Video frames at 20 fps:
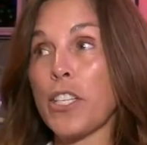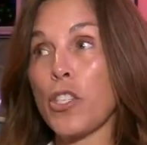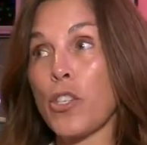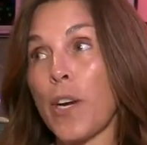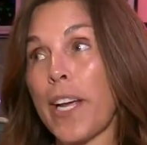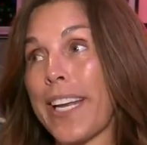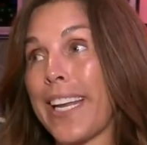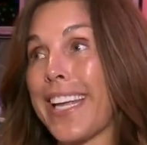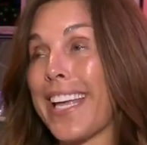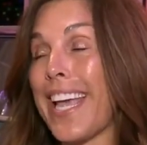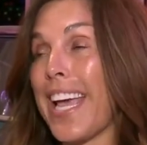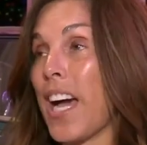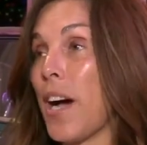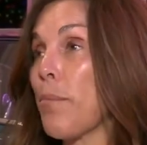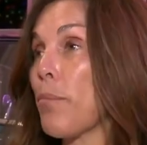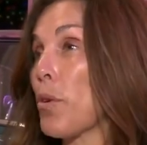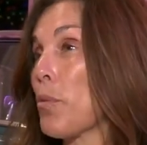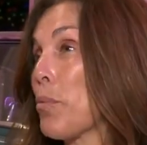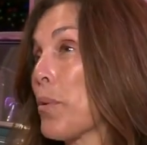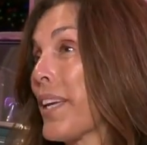training
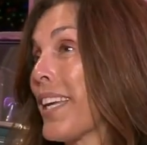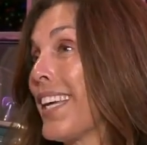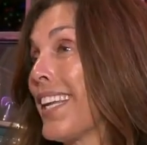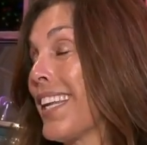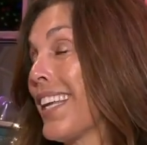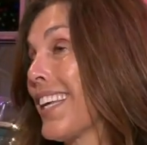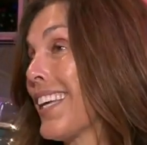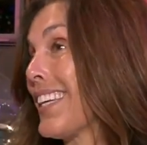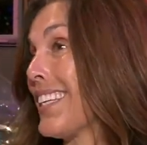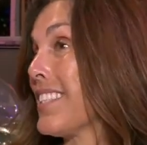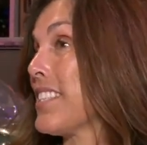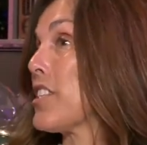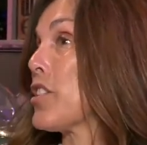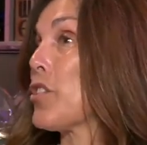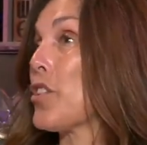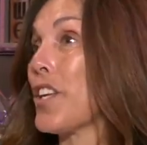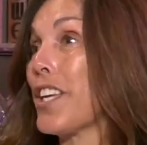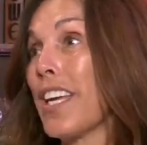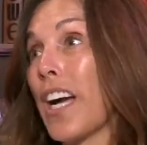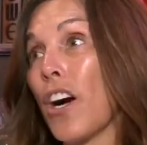camp. We're bringing in kids that
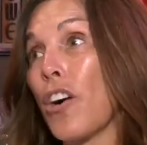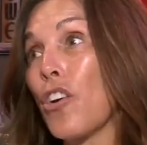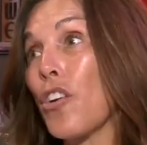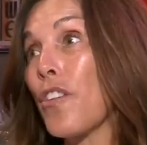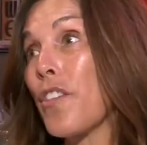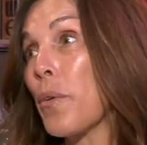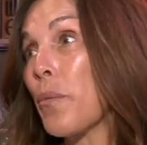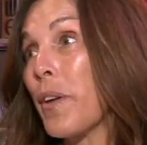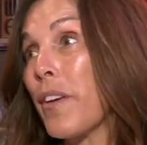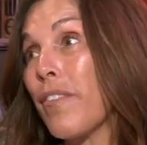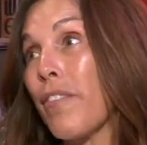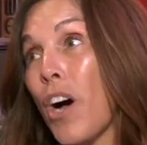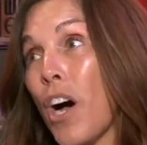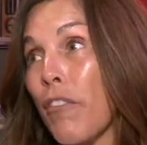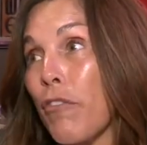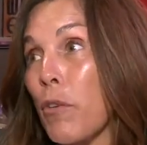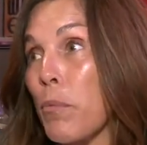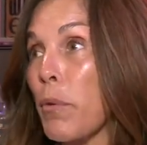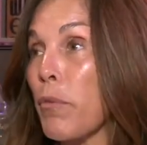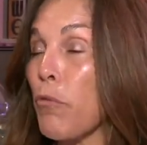are younger than we've
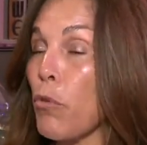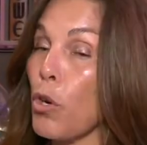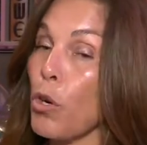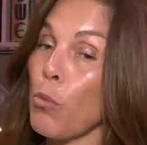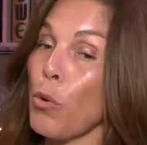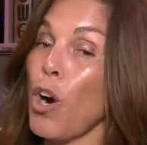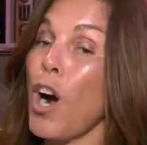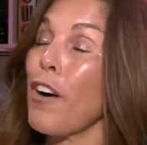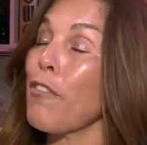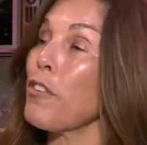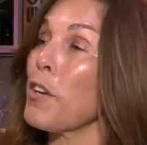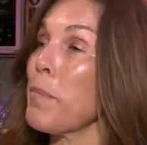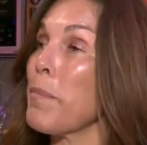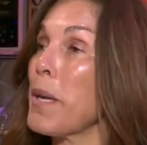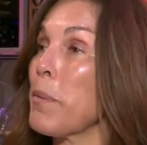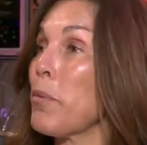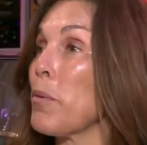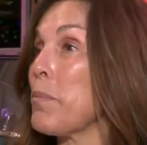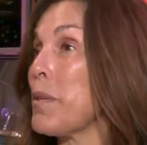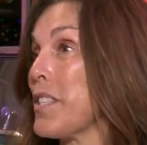offered before. We're offering
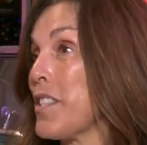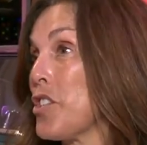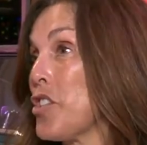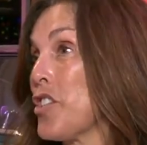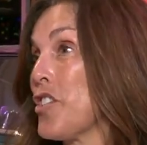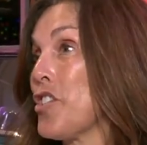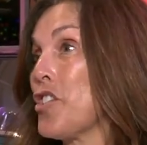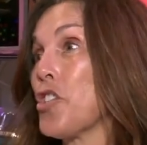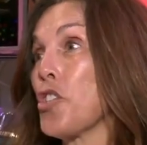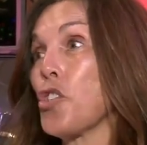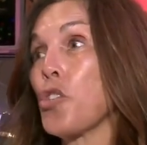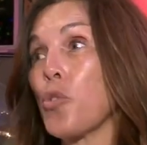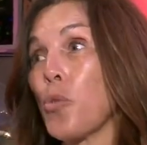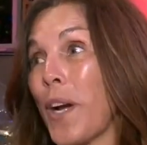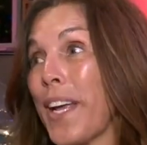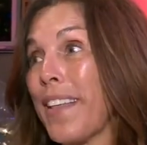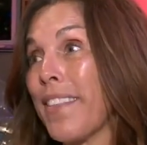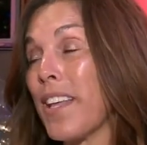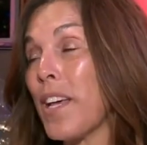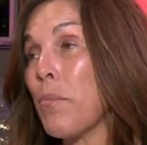people positions to
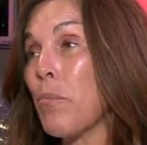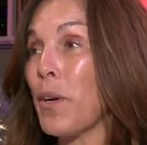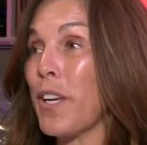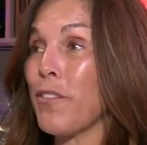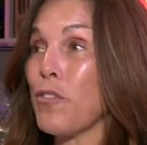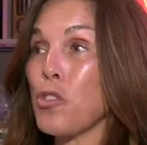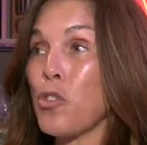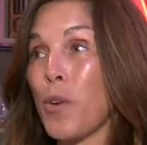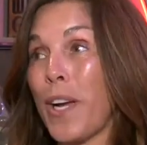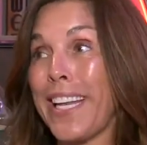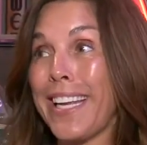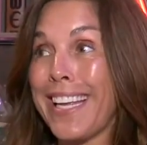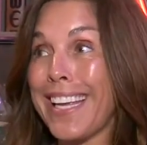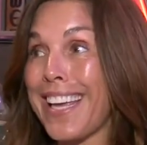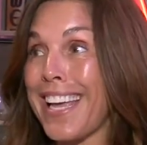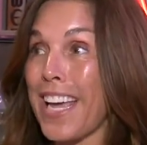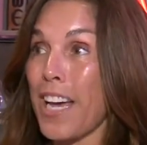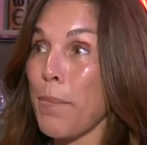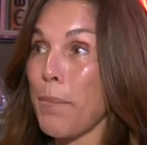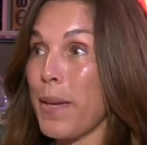train them. We have training
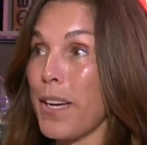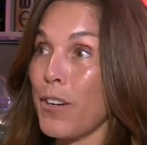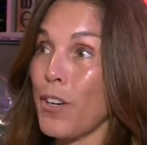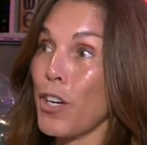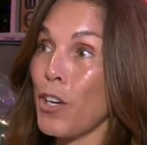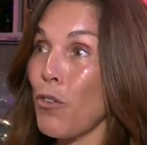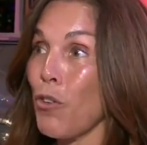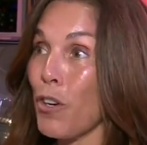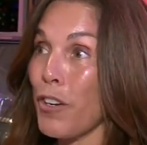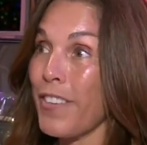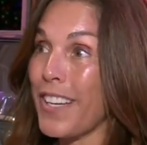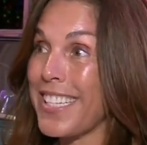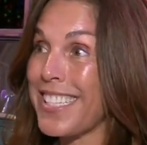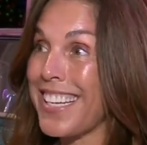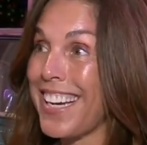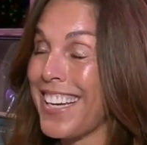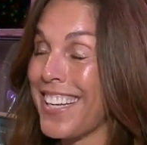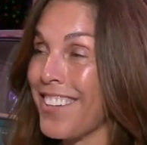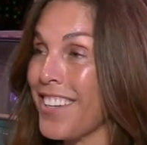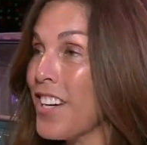camp here at Corvette
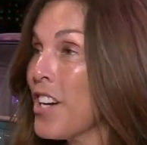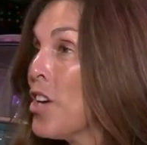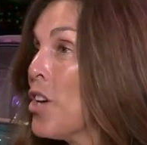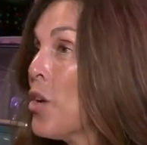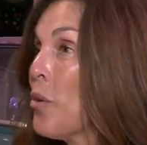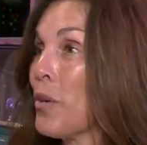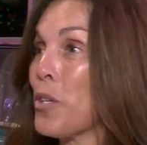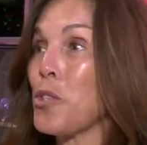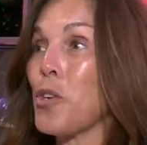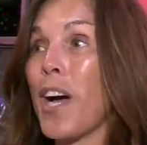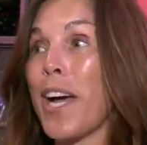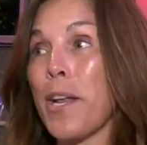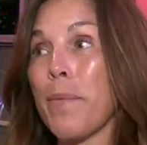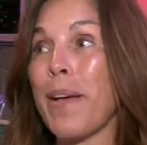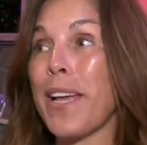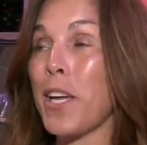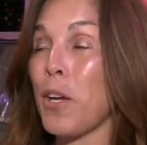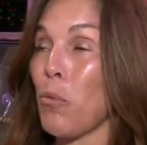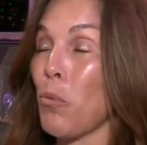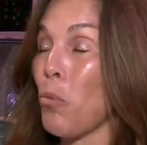Diner. We try to
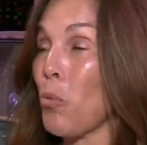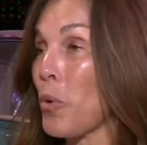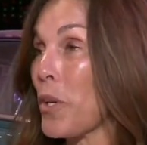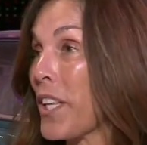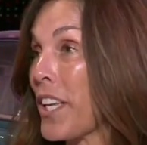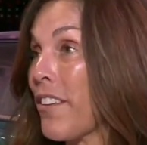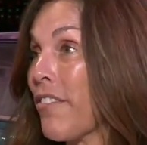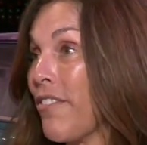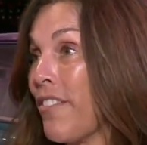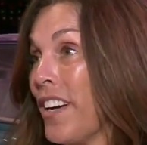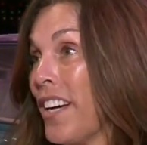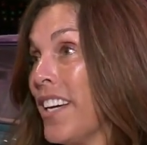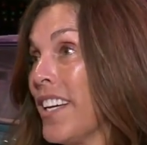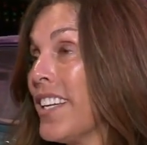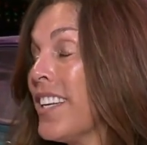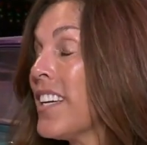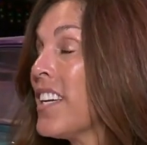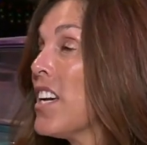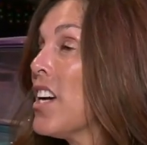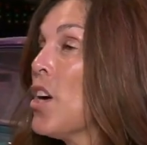make it really
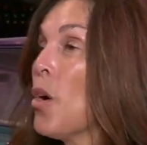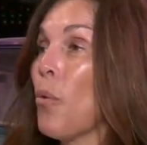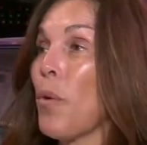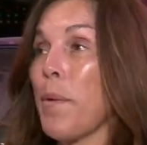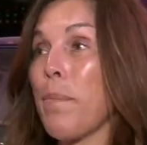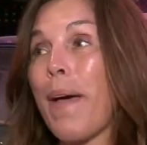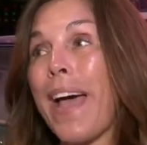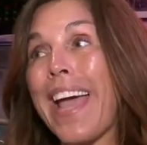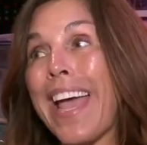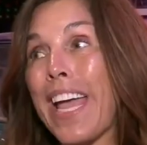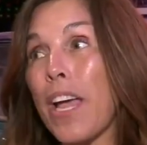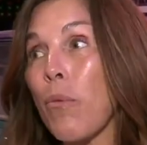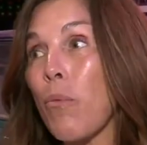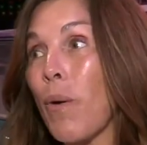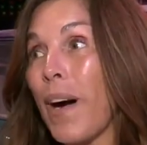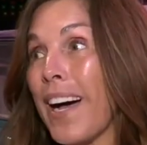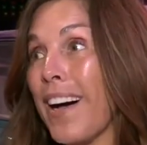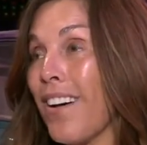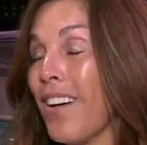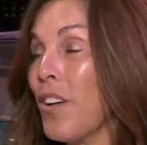fun. We pay
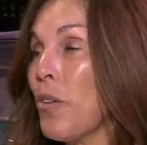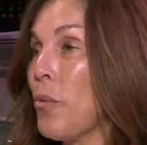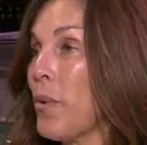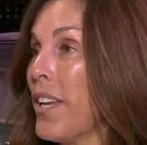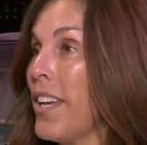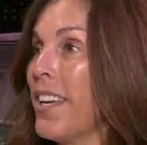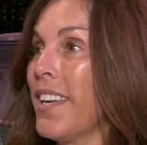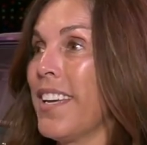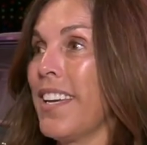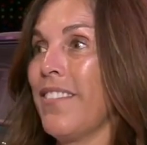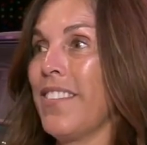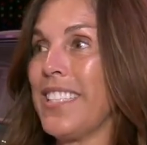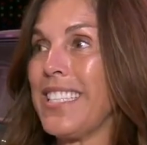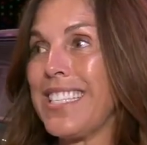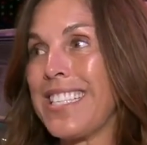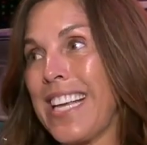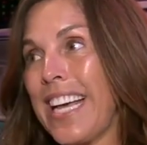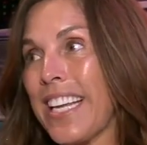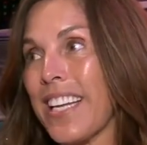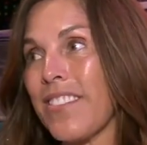well. We give
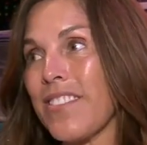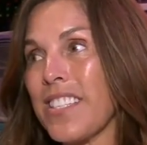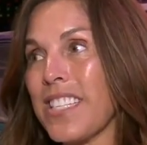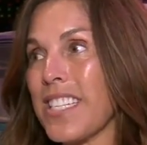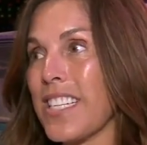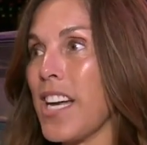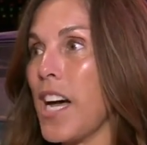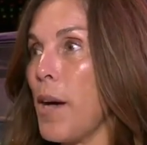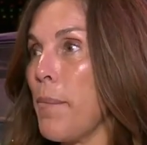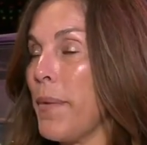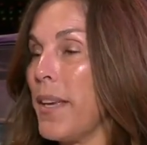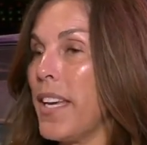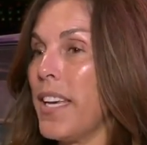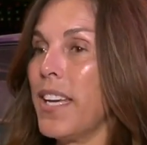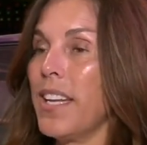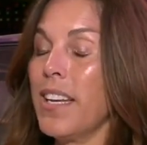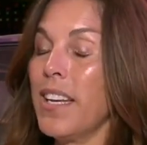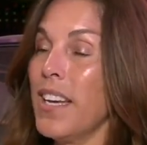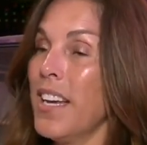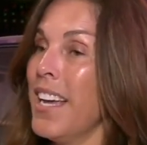incentives to come
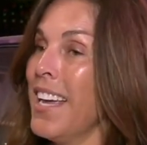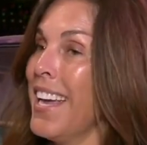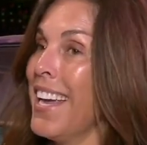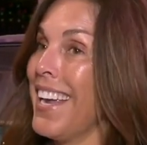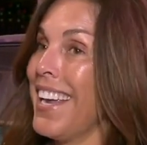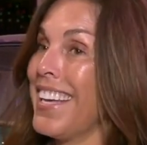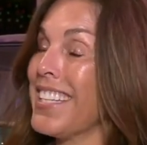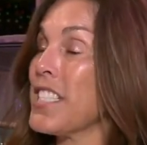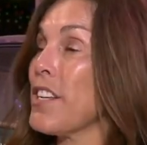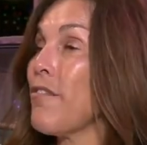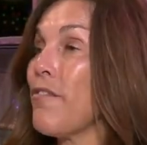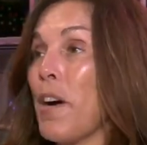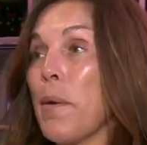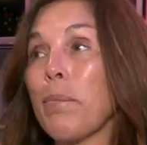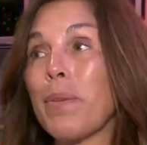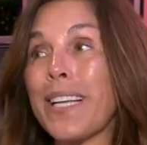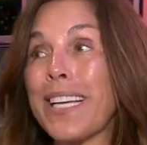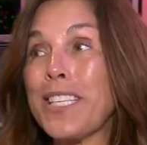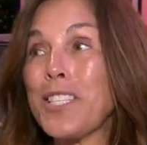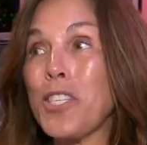in. It's a fun
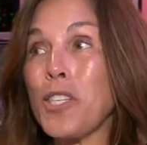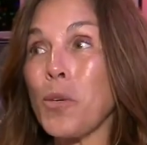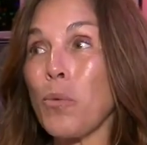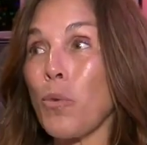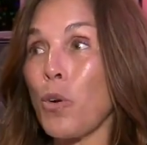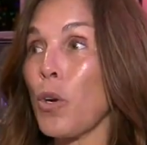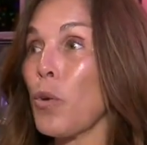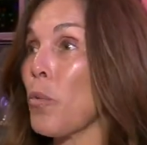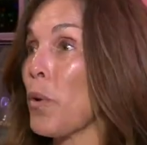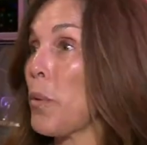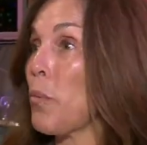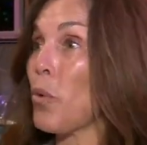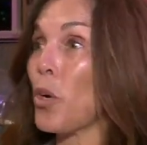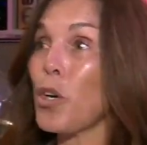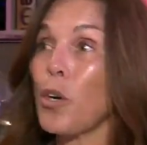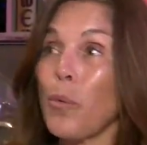place to work. We work